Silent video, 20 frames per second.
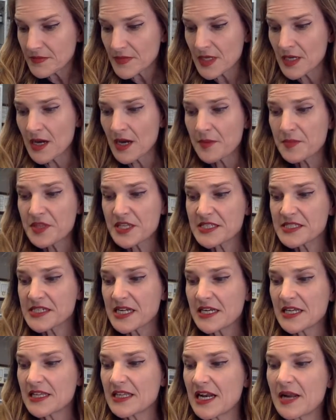The
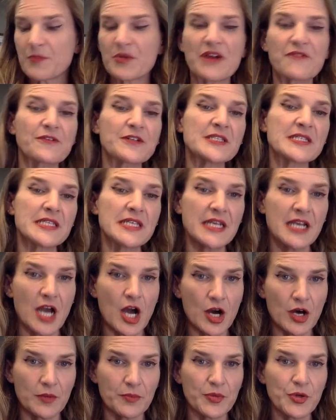study that I'm referencing,
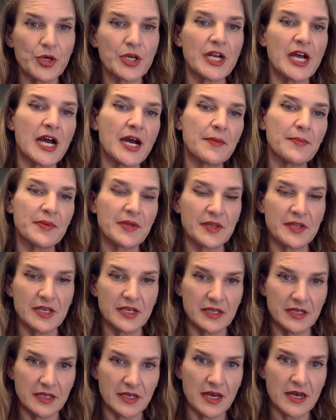I'll put up
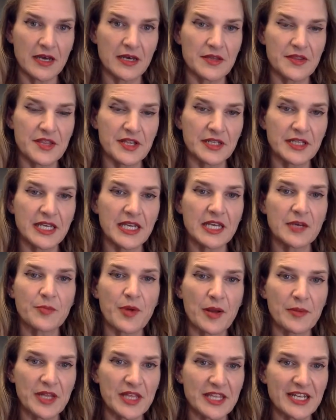the link
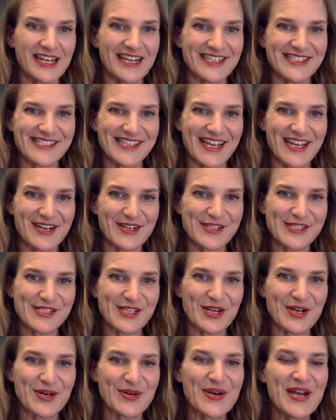probably in the next day or
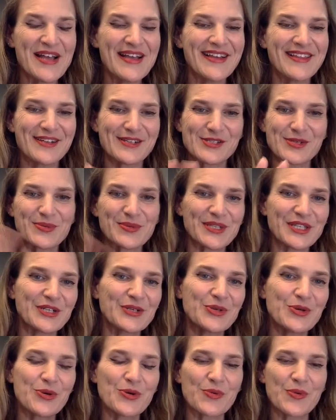so. There's a really
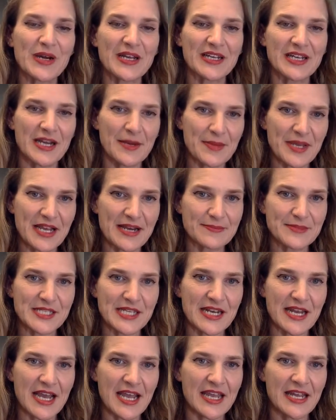cool one coming up
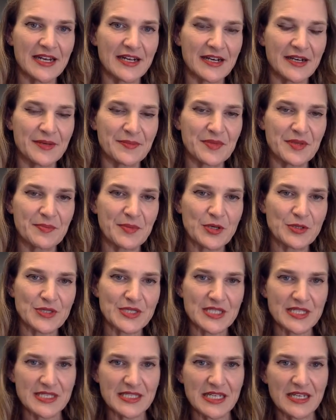tonight. The
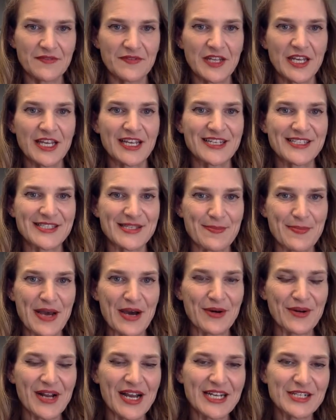post this evening is
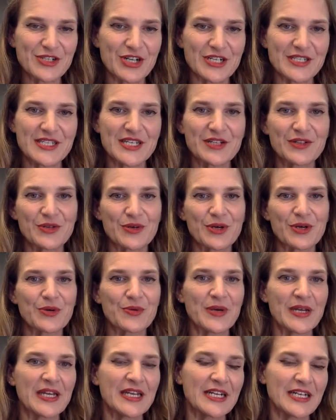about
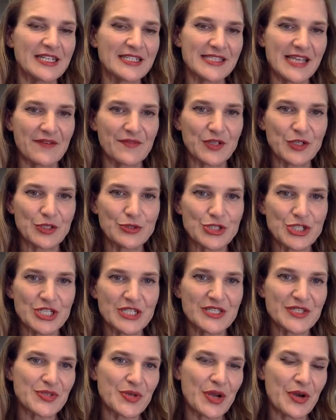hydroxychloroquine and its
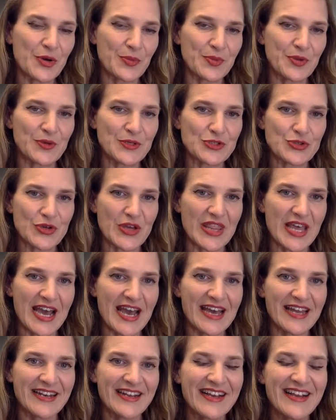evolution, so I hope you enjoy
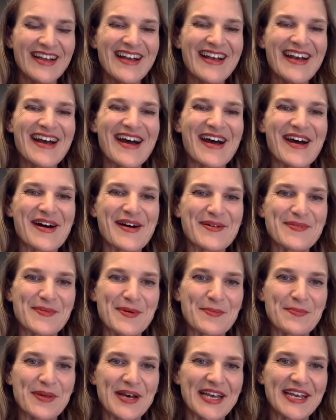that.
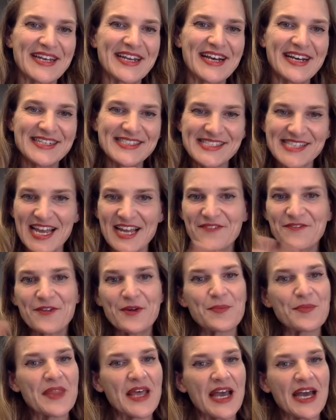But aside
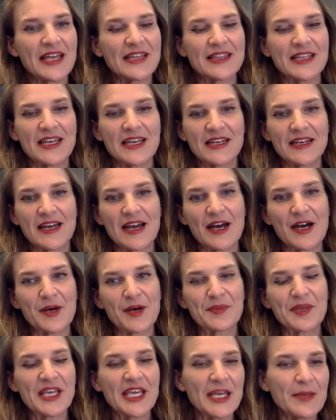from that, then
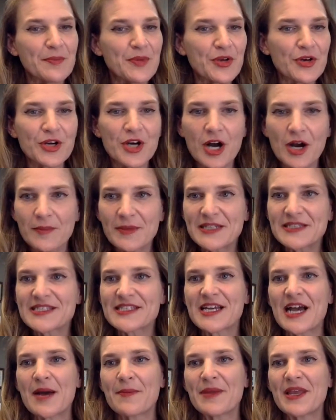keep your comments
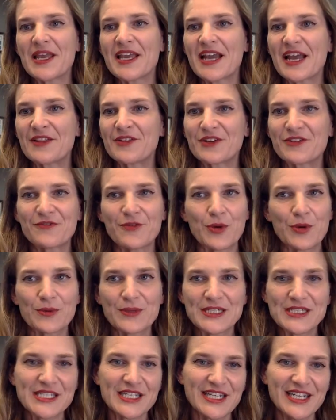coming. I look
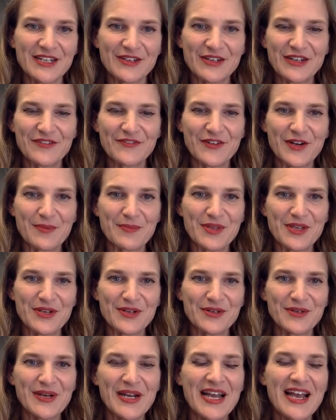forward to hearing from
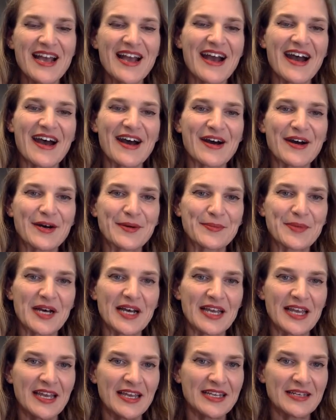you.
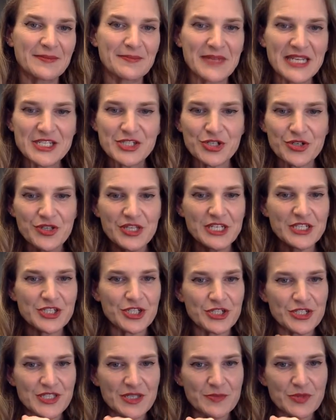And make sure that
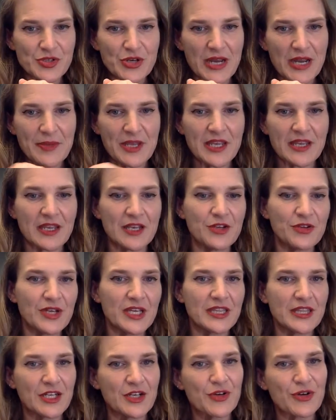you're subscribing and you
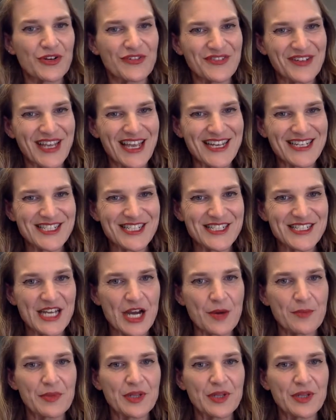hit the notification down